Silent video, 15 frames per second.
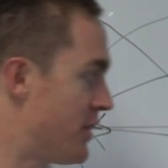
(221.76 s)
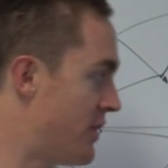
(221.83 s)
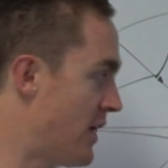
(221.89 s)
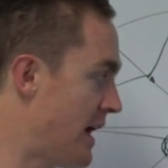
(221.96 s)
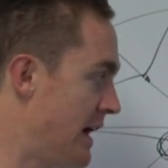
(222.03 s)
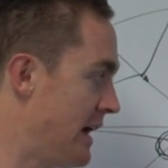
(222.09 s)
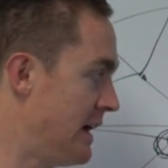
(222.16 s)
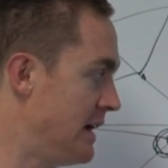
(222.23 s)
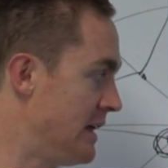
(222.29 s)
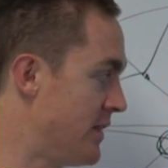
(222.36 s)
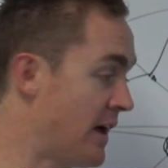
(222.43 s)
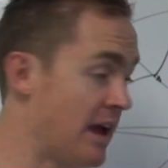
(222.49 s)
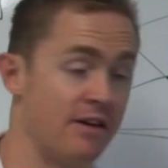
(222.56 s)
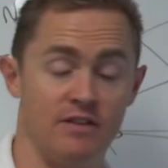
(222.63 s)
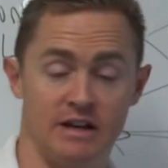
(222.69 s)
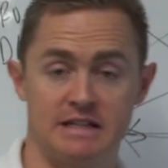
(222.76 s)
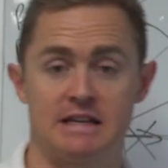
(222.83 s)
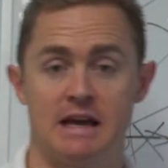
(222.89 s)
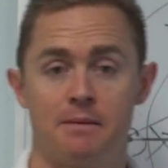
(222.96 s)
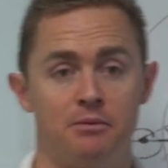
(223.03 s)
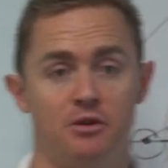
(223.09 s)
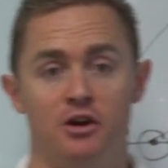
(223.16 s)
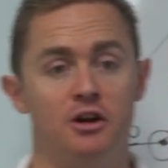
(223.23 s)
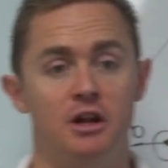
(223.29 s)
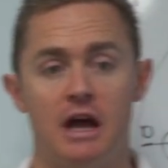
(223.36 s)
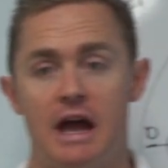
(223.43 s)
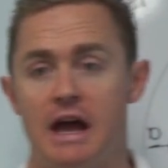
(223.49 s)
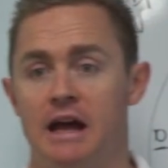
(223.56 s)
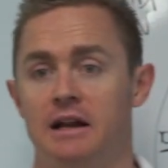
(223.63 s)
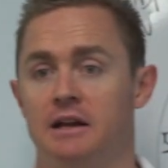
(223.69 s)
they have accepted,
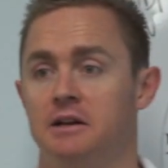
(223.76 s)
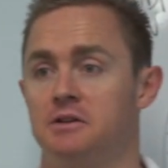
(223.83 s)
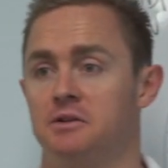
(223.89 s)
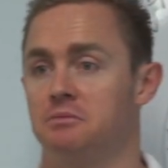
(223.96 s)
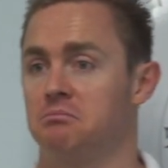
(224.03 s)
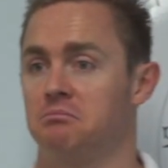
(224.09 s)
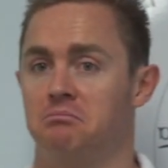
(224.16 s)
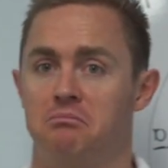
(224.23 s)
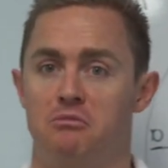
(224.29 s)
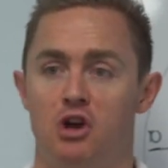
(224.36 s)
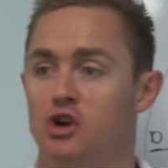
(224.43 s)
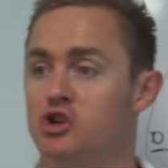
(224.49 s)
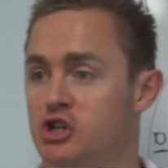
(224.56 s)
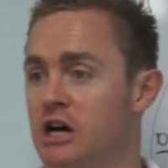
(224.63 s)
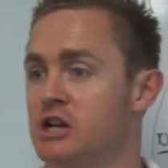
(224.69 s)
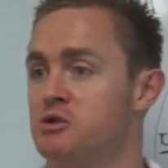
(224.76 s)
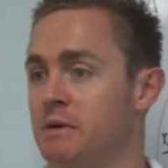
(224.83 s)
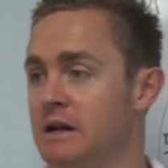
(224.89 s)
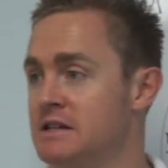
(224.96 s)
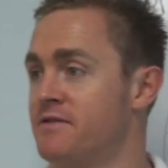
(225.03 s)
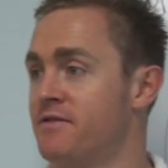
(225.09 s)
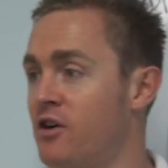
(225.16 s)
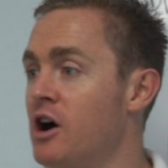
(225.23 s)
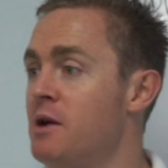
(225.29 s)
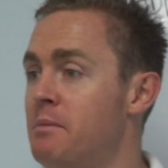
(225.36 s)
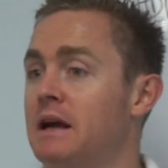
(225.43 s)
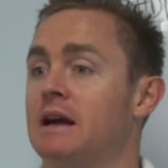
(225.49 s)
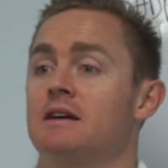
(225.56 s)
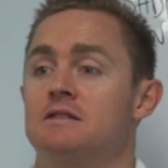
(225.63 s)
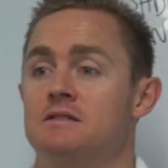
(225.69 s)
and no judgment, it's fine
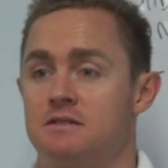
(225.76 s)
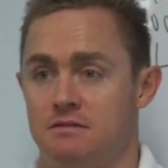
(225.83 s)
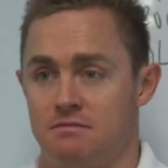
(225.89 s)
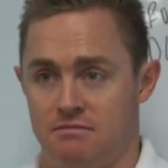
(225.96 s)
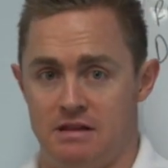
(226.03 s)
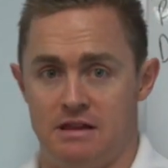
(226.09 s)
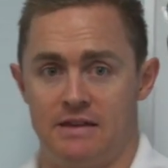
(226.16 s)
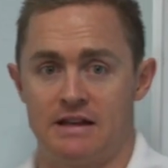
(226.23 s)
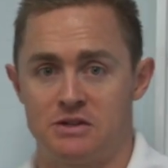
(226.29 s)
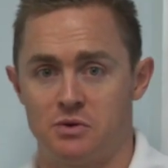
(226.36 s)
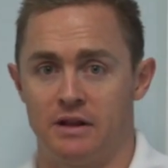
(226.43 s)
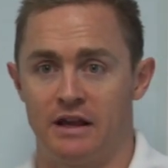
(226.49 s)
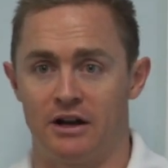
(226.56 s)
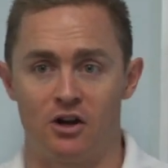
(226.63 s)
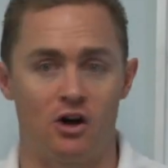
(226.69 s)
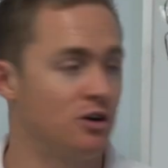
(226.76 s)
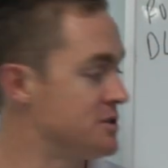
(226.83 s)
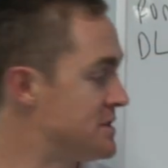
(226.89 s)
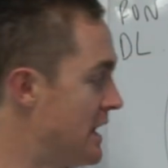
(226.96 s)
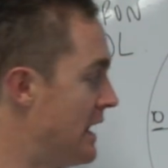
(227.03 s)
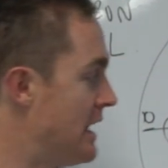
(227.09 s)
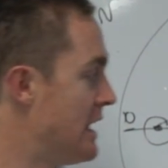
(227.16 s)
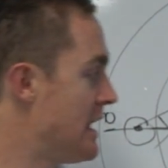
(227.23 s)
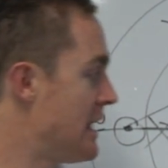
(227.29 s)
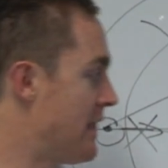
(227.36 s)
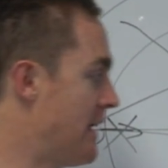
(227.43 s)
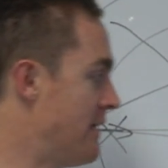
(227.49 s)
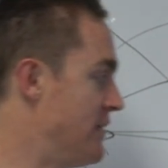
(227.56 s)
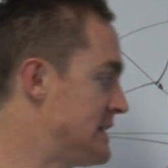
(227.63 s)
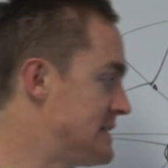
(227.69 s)
because that's what their goals are,
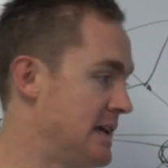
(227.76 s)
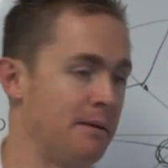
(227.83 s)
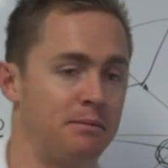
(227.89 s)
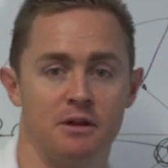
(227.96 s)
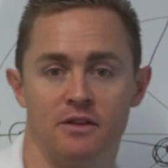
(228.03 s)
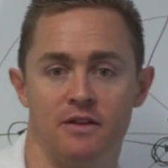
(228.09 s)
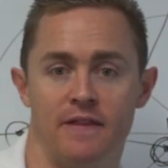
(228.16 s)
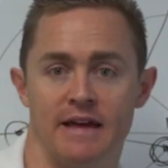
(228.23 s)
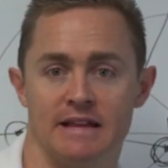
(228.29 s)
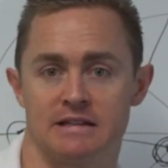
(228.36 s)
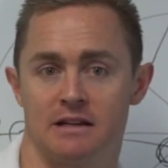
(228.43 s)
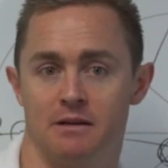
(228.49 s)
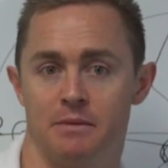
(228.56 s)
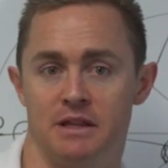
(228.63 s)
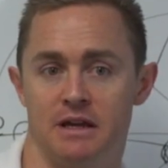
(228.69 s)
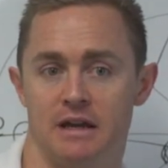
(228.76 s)
they've accepted that that's going to be